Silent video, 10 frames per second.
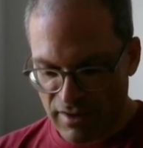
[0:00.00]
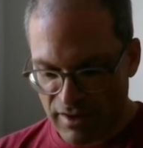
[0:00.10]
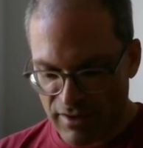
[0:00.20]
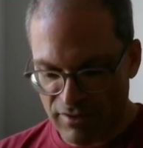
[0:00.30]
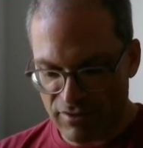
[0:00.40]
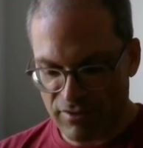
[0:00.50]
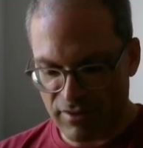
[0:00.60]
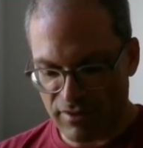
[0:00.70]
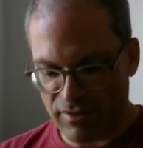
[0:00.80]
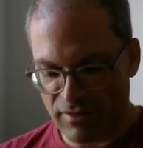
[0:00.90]
And
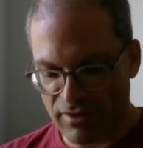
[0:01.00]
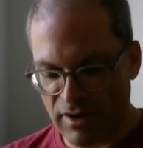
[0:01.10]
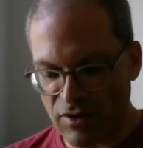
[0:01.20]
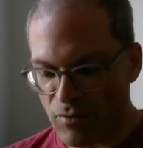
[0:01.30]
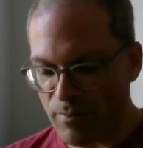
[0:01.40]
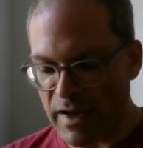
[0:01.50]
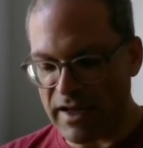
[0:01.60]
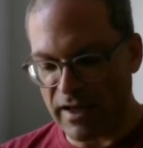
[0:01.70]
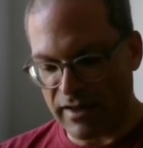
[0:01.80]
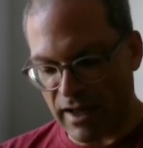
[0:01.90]
then you may
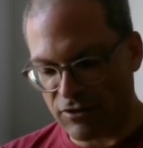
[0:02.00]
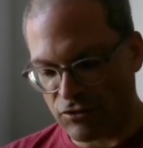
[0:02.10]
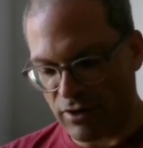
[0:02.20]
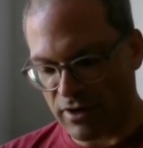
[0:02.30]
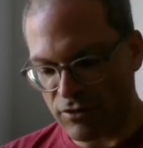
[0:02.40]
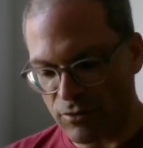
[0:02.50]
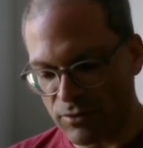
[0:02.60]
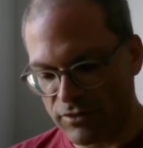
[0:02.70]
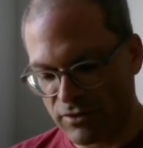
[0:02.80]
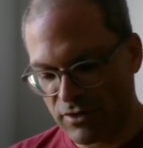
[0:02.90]
get extra
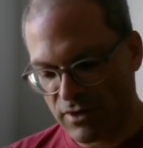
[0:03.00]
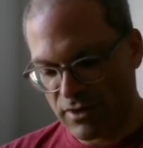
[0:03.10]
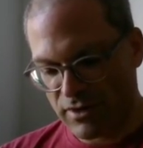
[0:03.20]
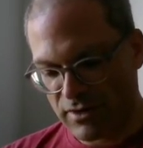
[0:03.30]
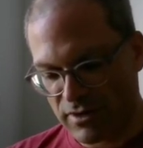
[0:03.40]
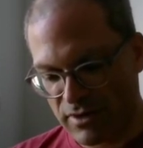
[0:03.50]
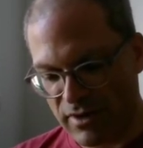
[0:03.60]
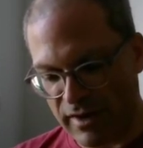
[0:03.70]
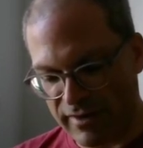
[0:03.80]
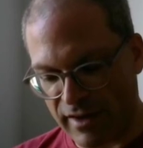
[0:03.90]
cues that